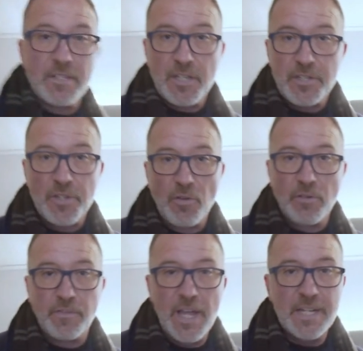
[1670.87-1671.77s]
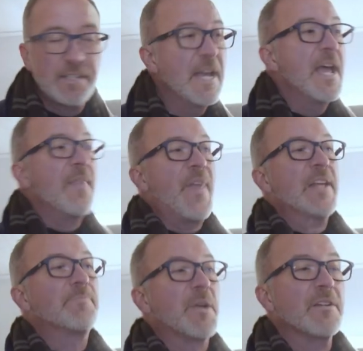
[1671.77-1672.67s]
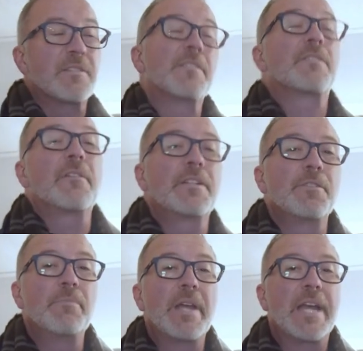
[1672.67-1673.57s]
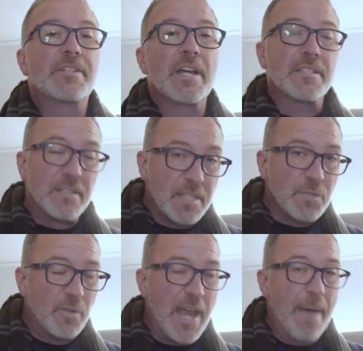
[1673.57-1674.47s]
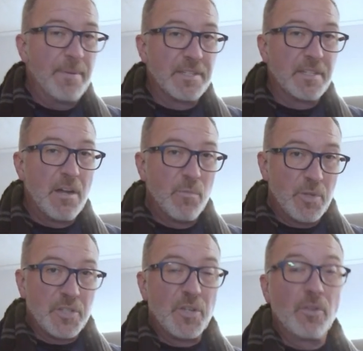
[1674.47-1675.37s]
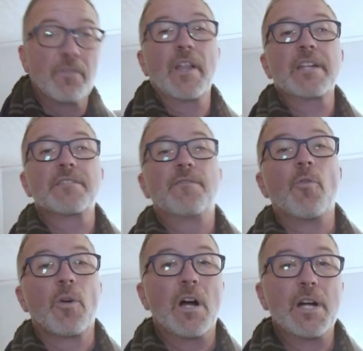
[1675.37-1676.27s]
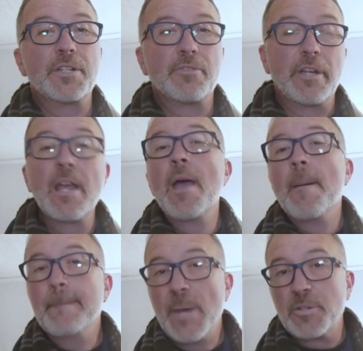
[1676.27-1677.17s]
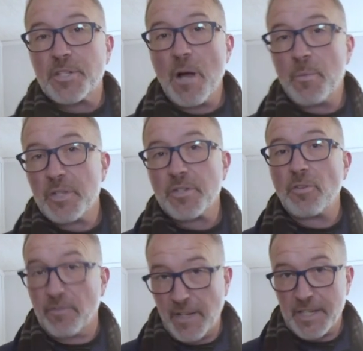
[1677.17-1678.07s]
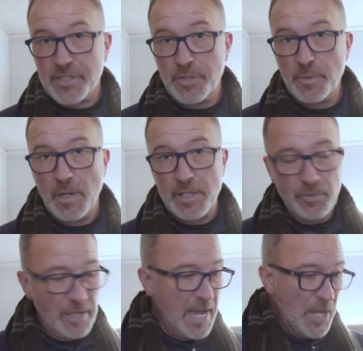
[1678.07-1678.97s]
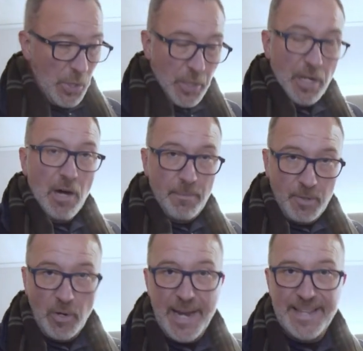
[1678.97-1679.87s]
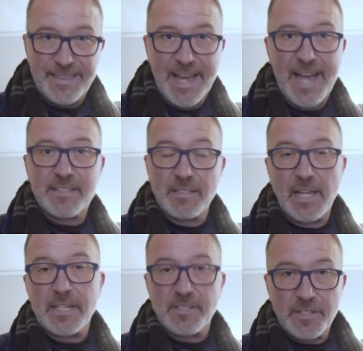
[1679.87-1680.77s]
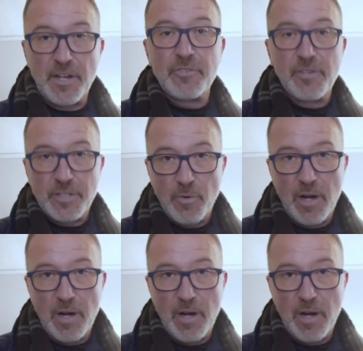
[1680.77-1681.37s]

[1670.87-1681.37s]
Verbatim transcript: that says Solar Flex. That's because this 32 BHS, this one happens to come with the Solar Flex 400. Most come with the Solar Flex 200. You can upgrade that to like 600 and